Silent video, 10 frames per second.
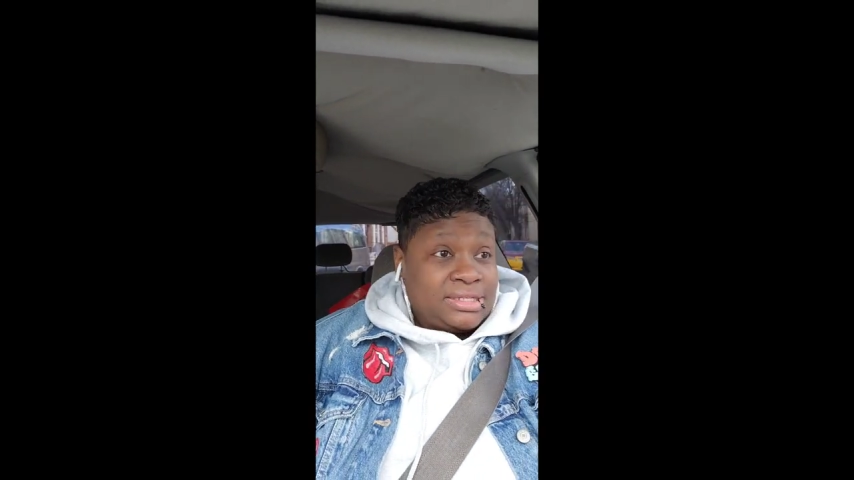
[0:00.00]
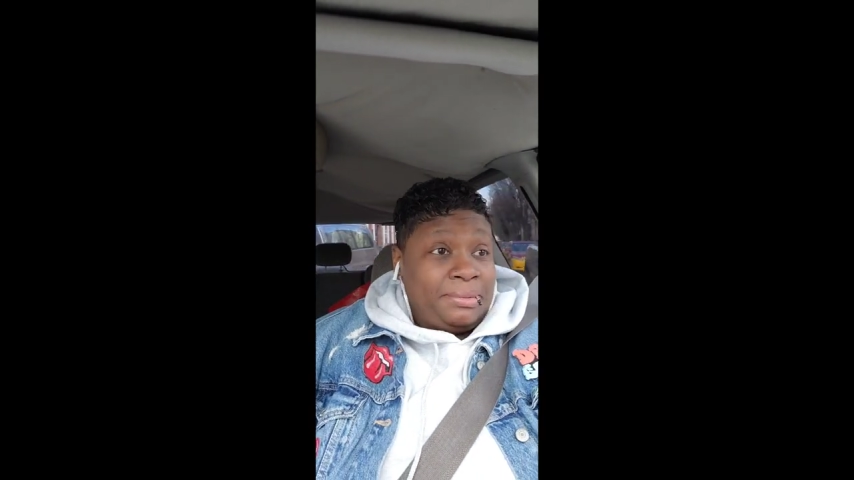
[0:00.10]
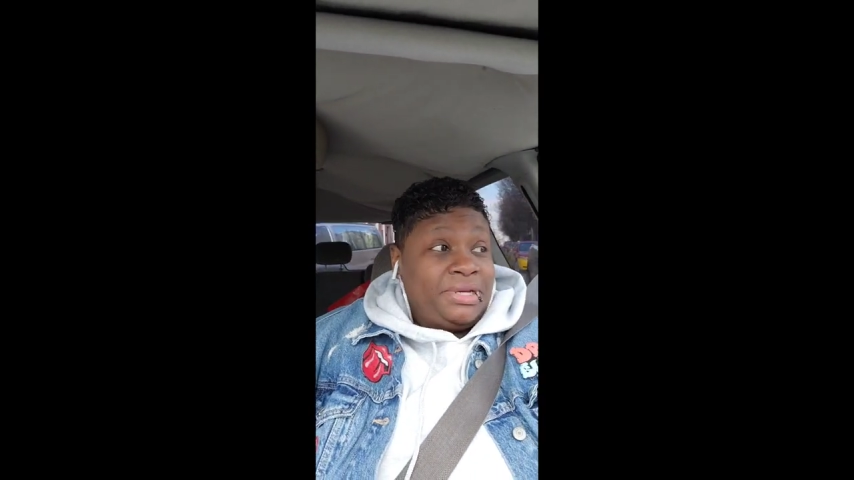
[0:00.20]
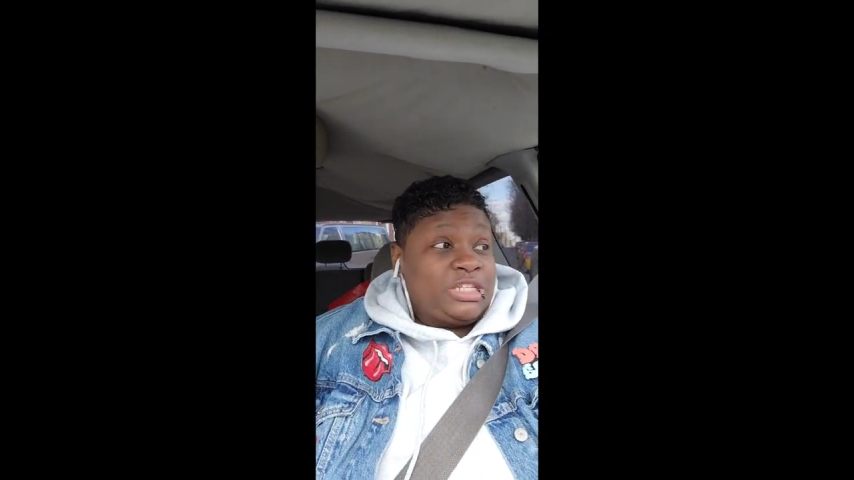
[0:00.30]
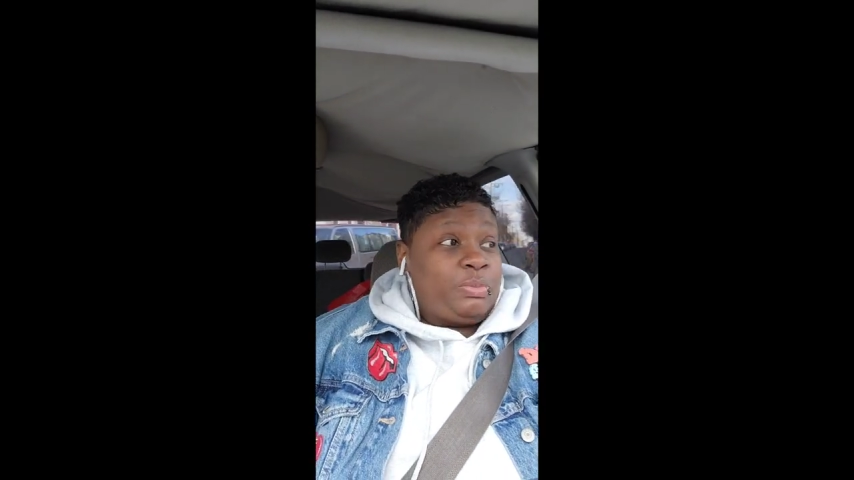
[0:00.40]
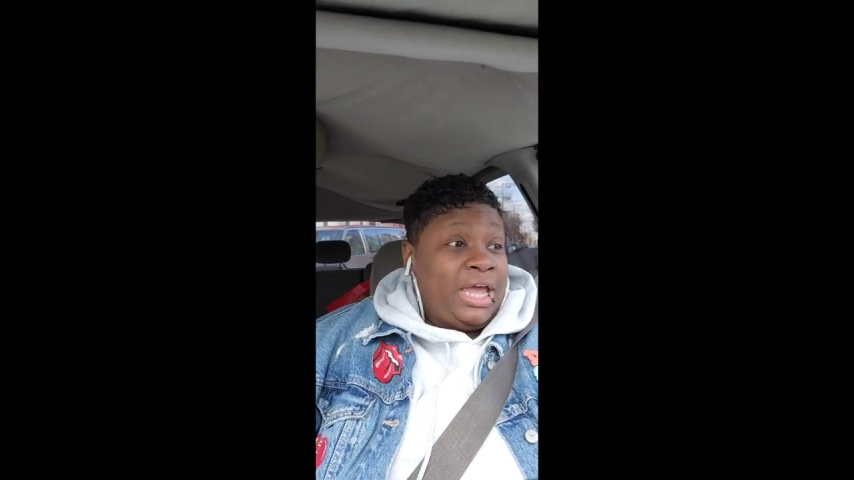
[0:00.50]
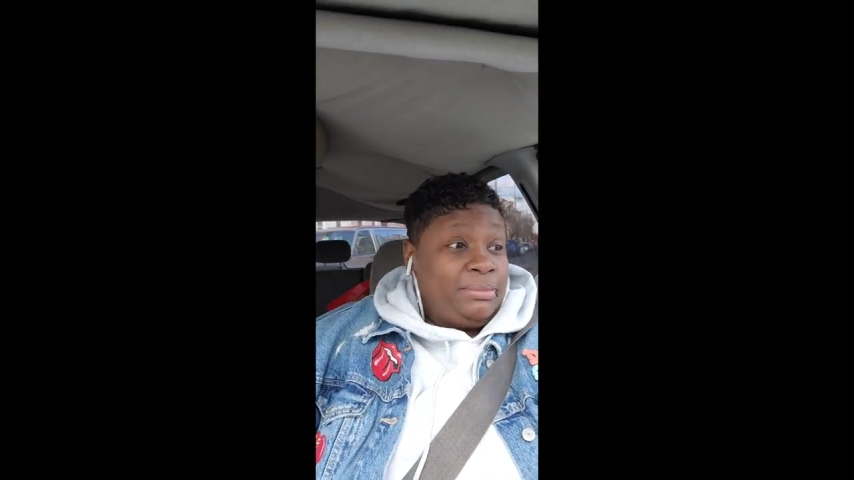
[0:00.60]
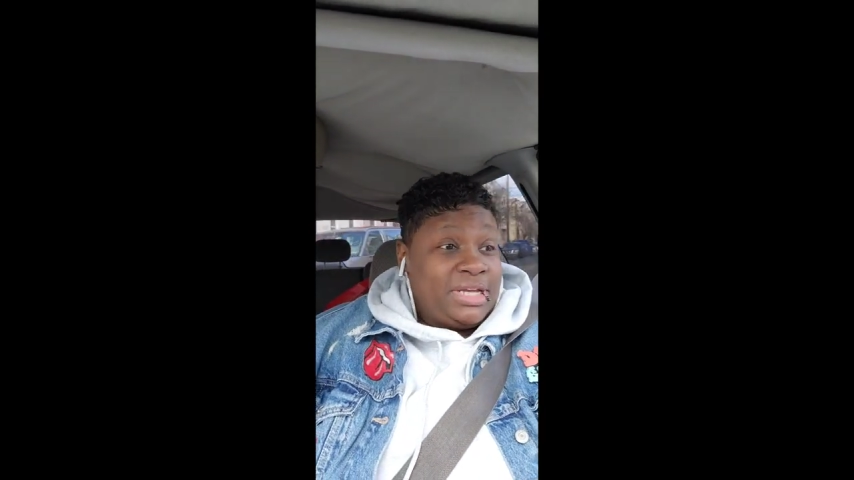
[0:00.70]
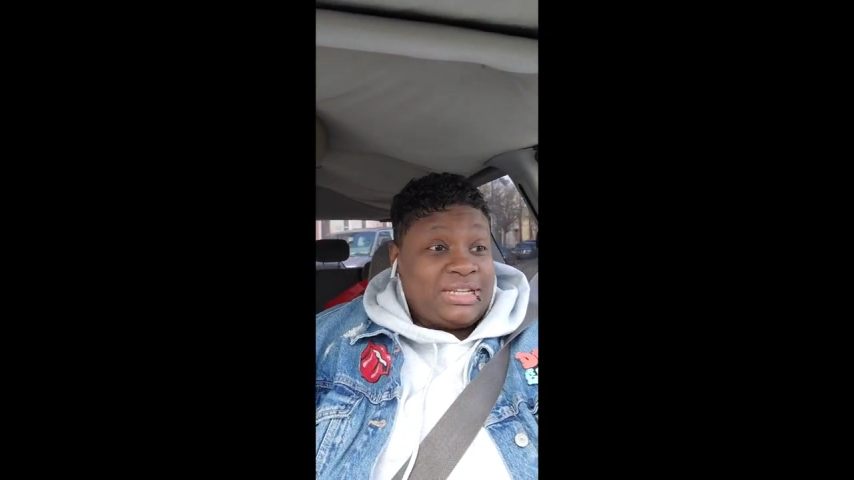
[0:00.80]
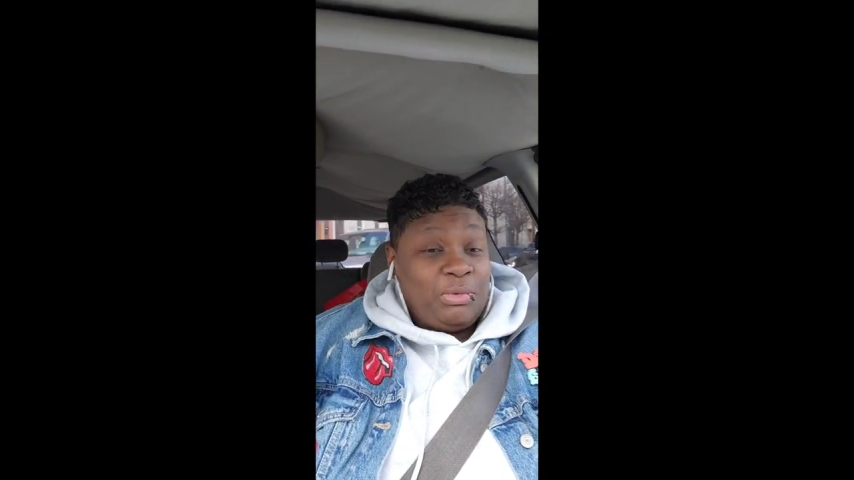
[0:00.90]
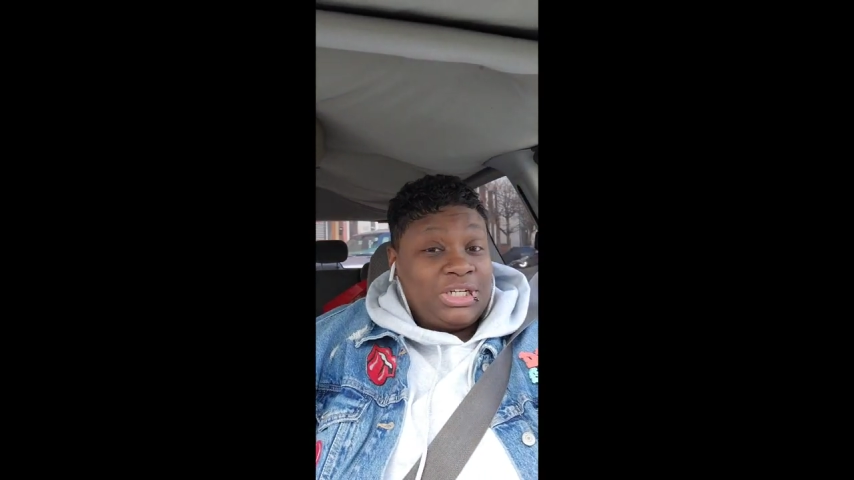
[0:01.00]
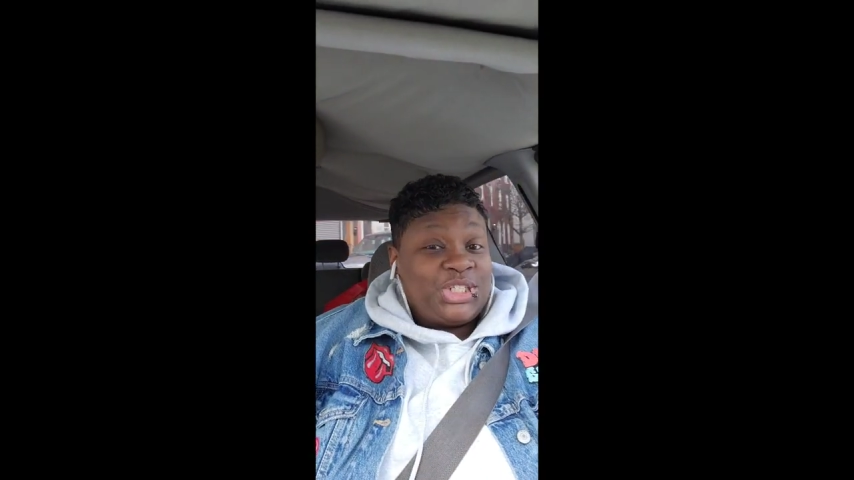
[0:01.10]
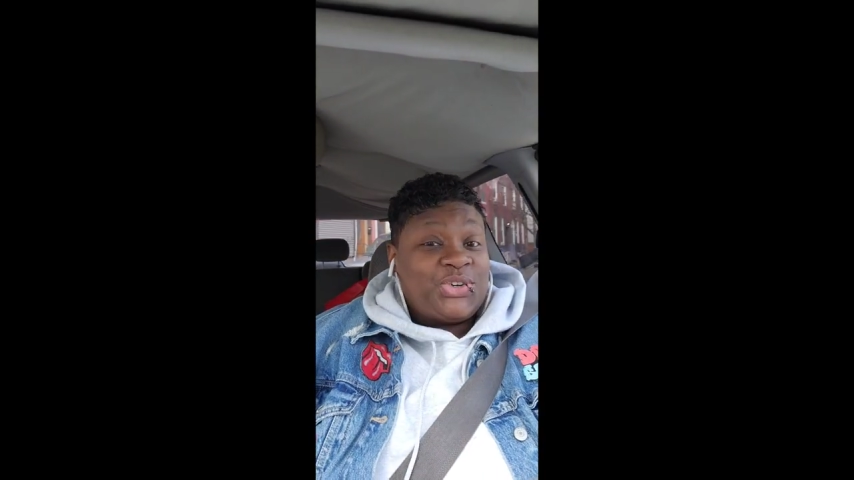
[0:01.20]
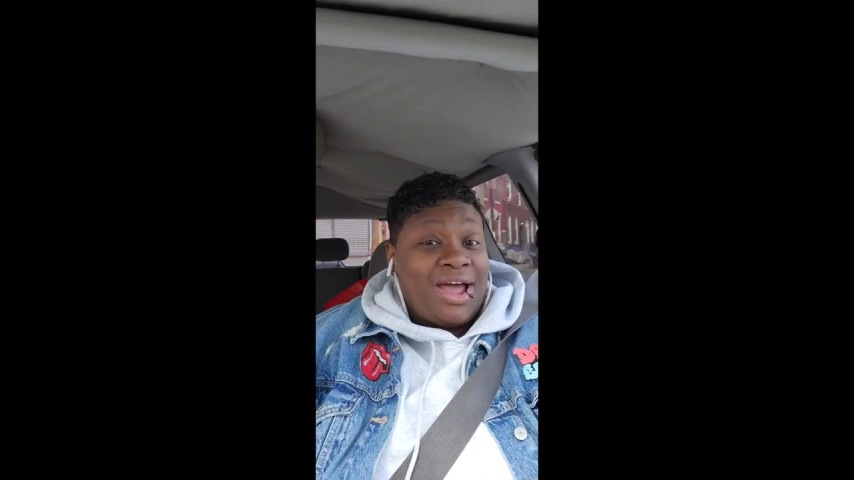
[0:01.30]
some of this paint because I want